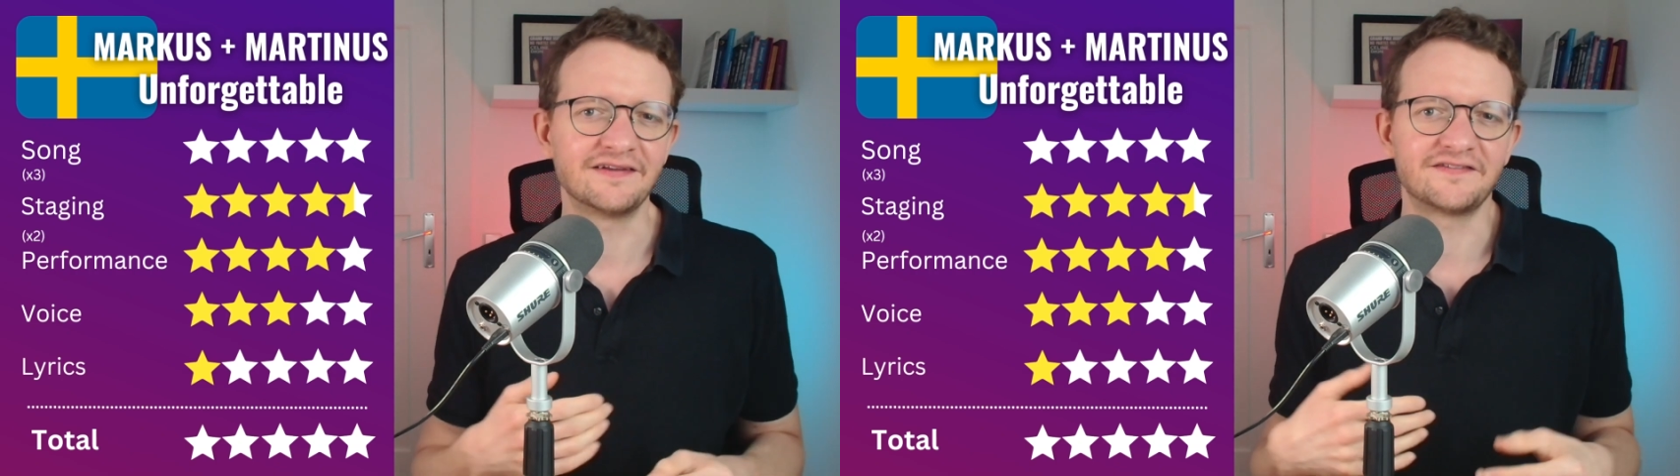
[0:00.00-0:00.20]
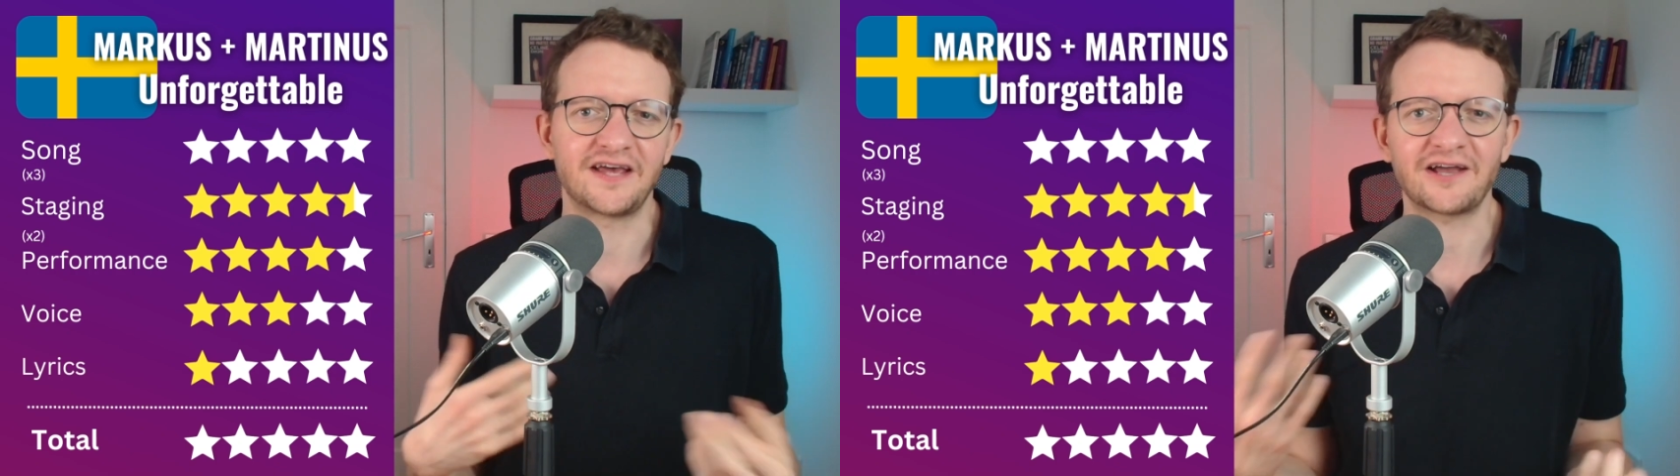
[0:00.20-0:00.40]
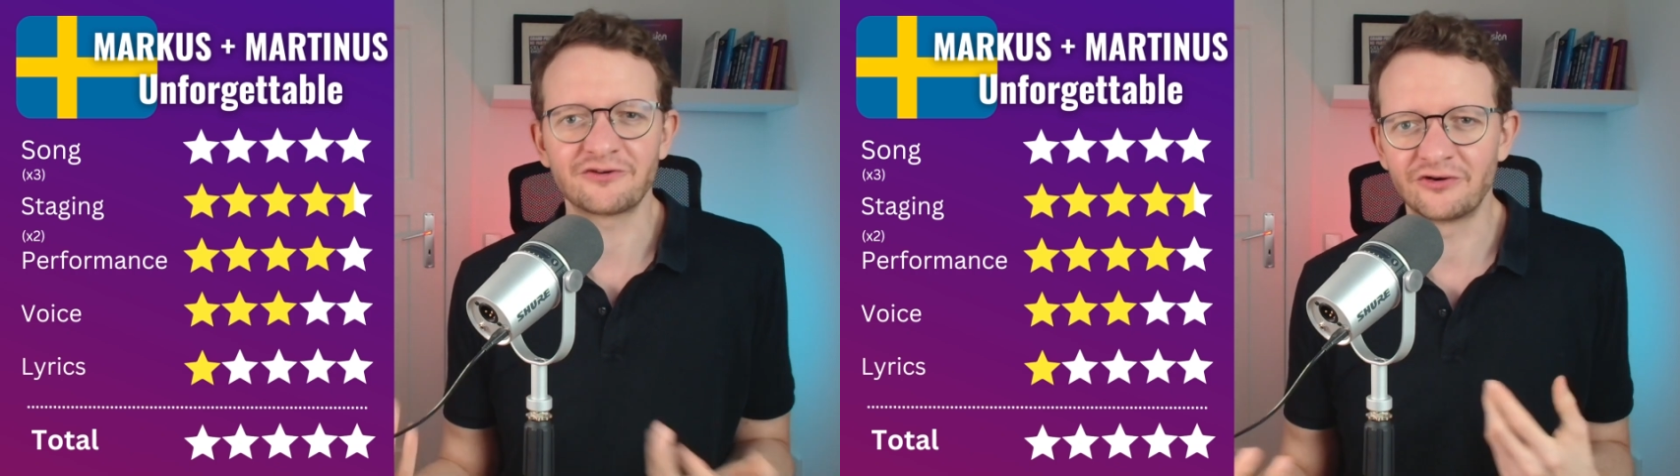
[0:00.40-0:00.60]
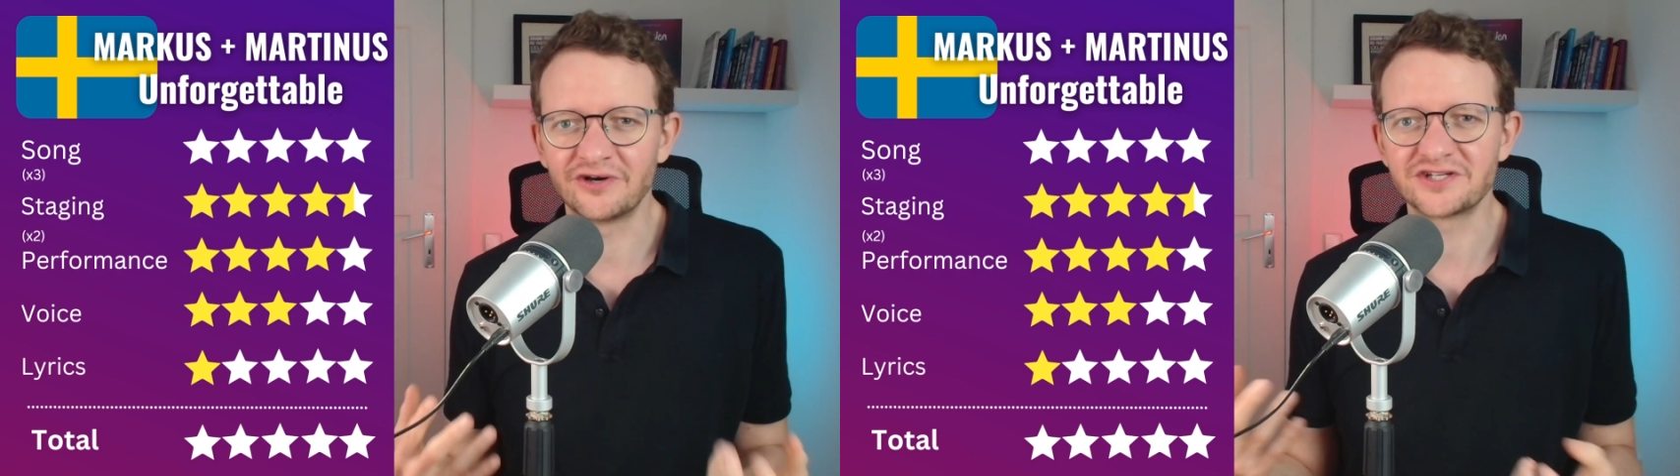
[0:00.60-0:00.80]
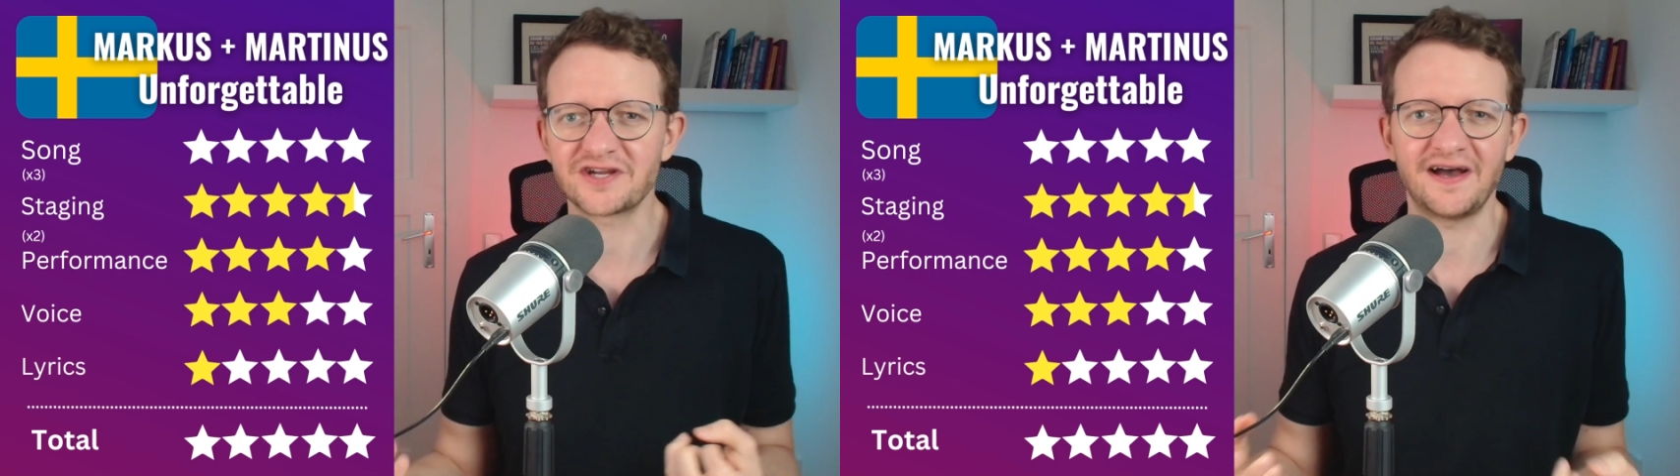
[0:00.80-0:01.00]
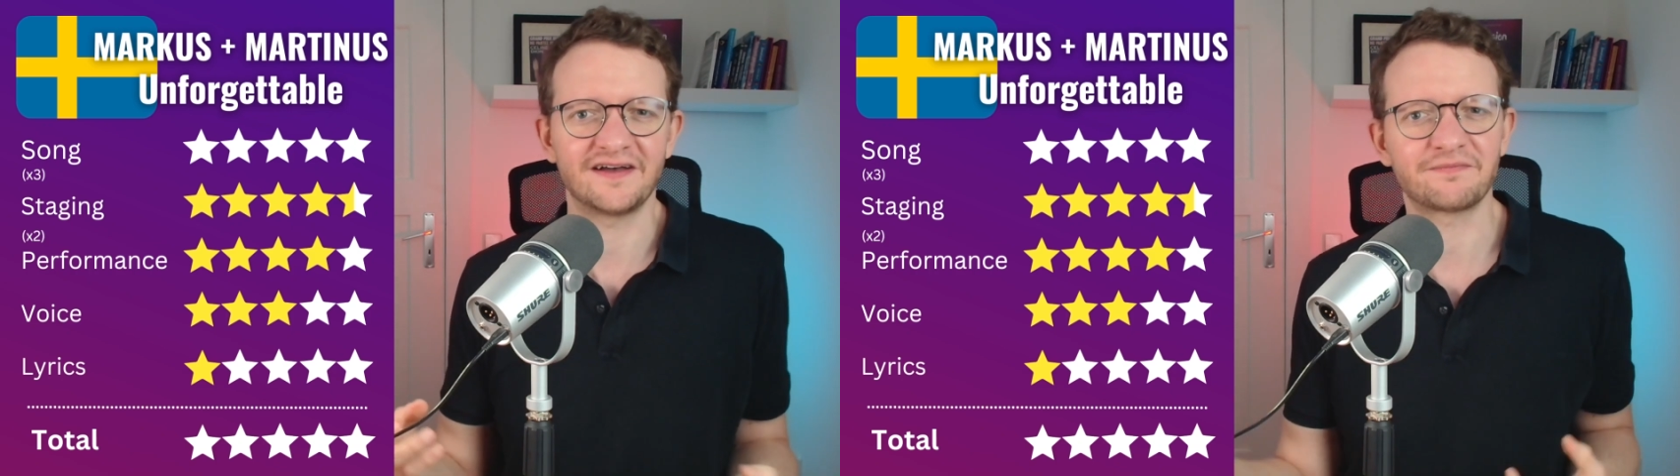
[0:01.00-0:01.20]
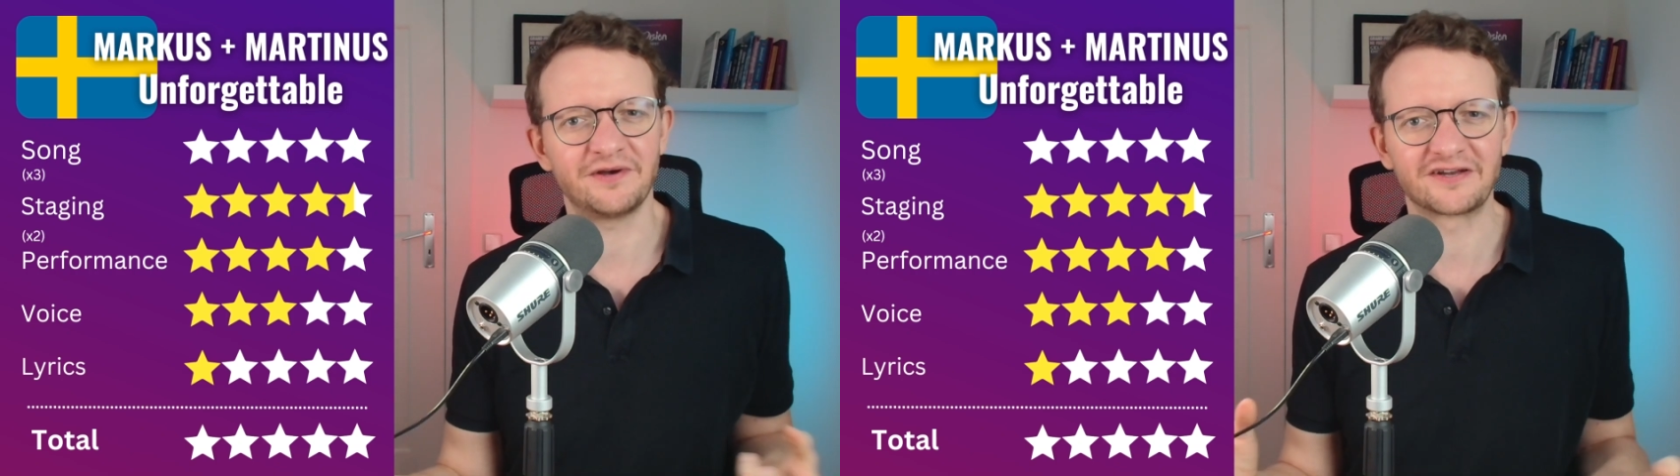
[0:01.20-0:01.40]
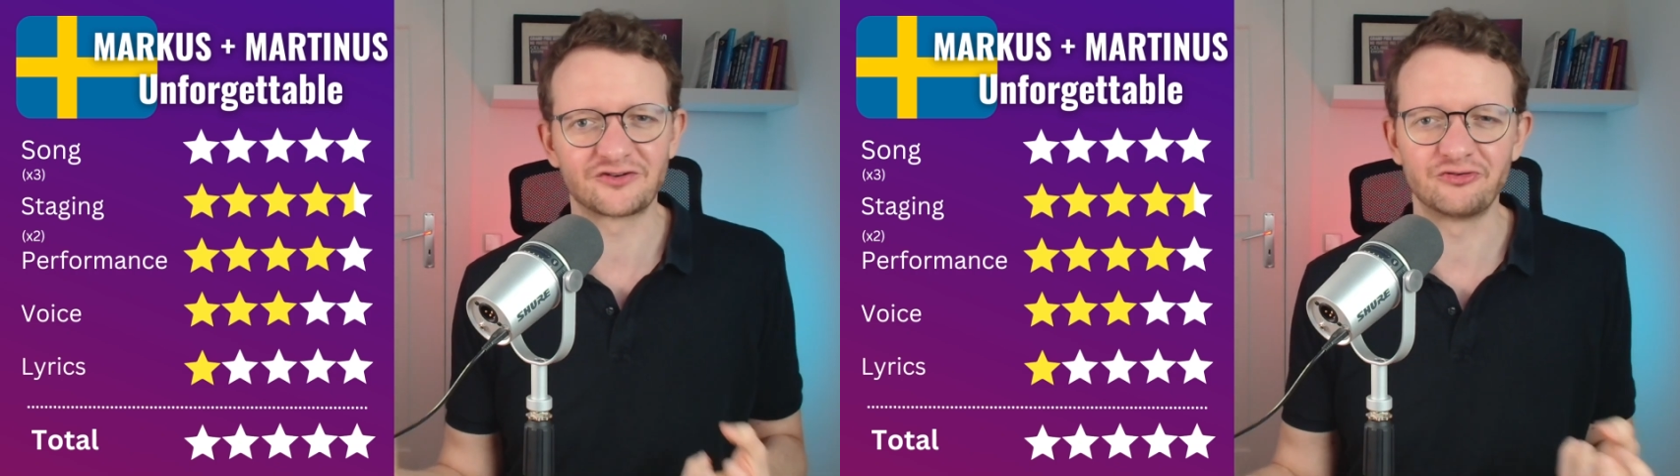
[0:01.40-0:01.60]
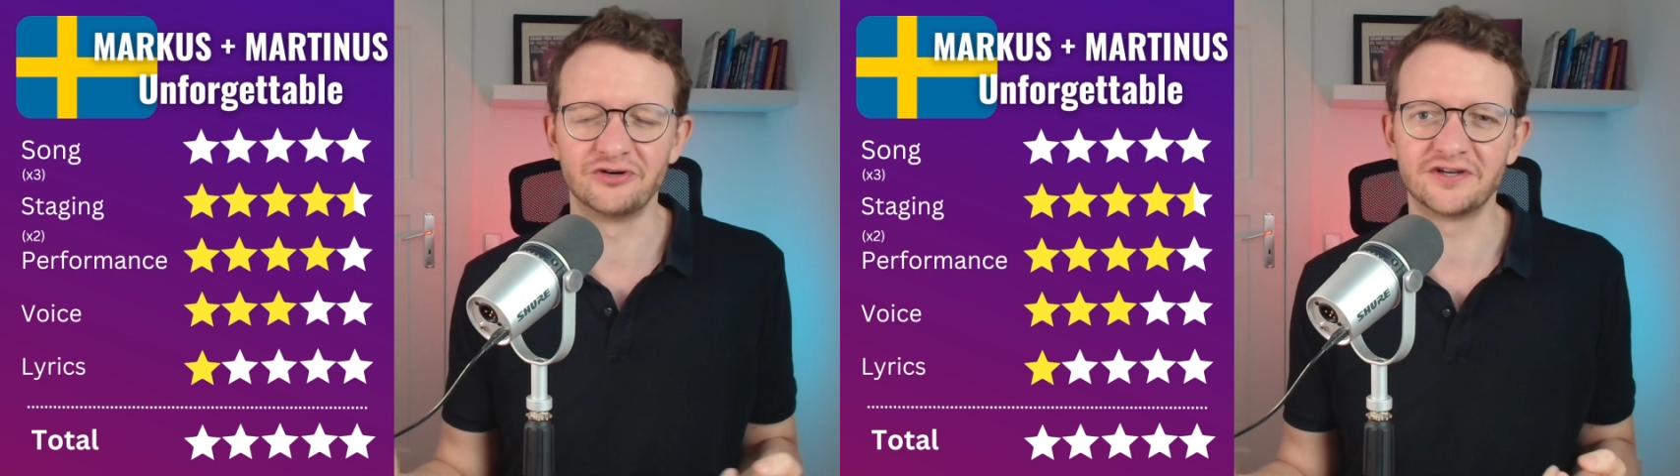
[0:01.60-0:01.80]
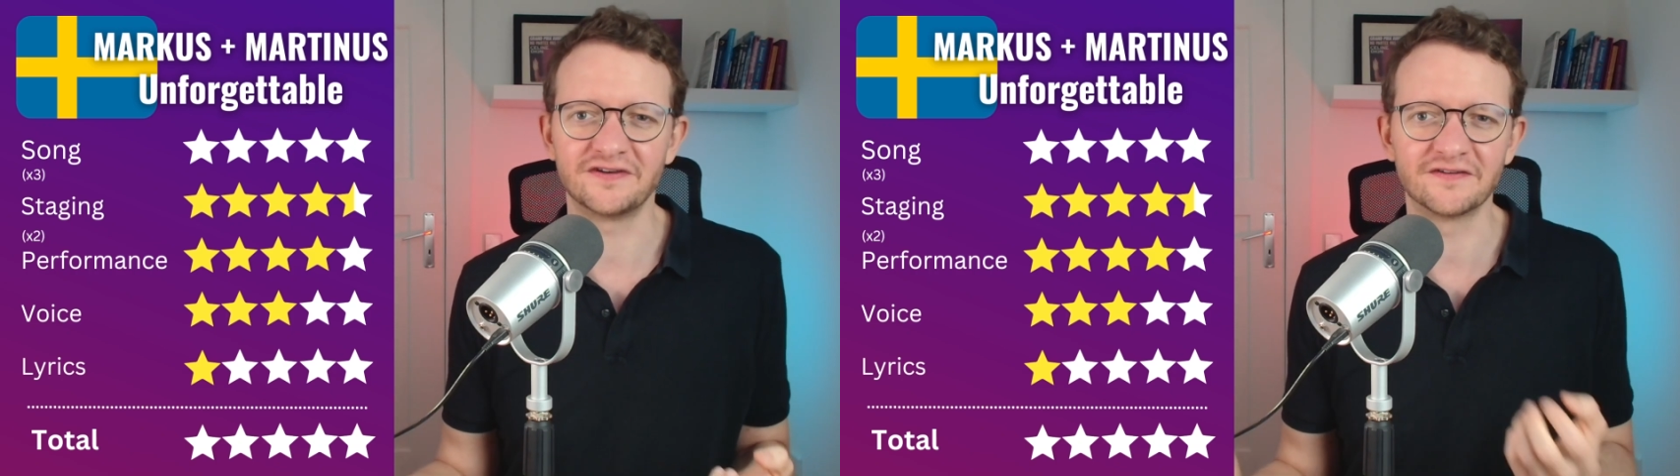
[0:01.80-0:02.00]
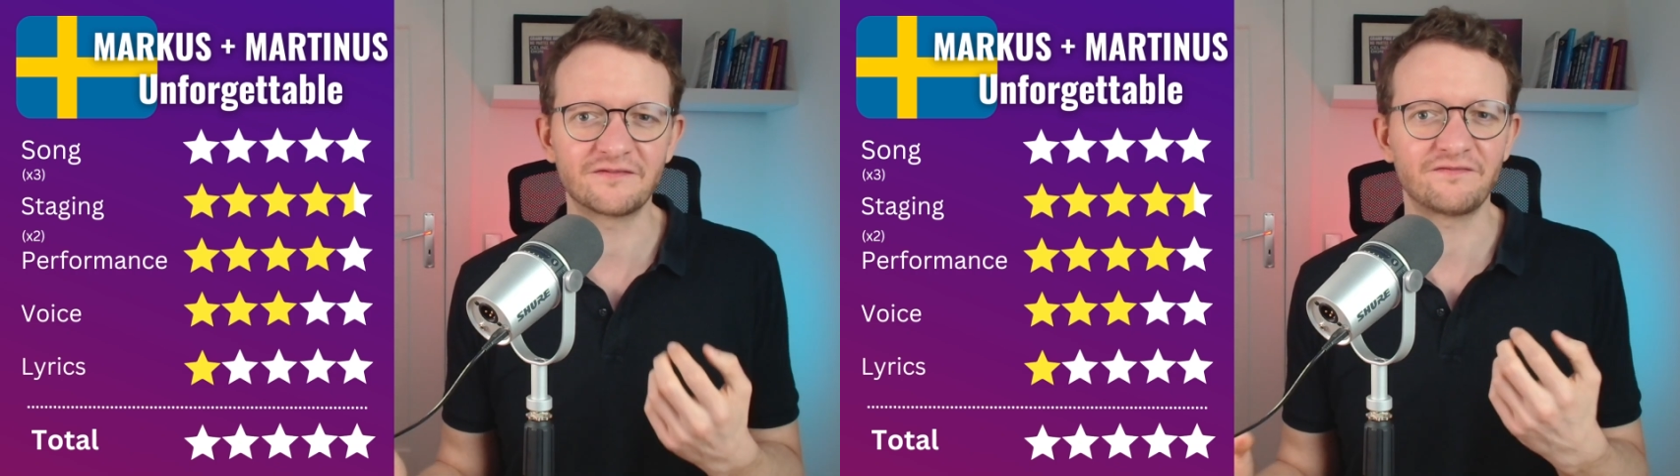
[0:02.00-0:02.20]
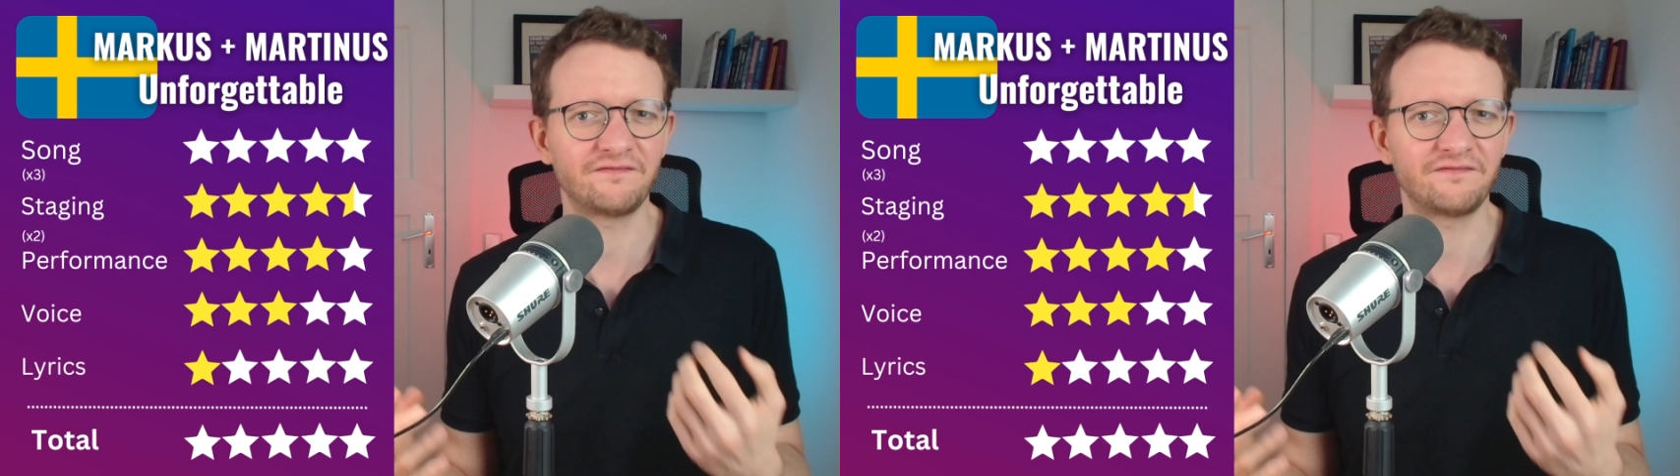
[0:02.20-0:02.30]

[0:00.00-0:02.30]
techno-ish aspect to it is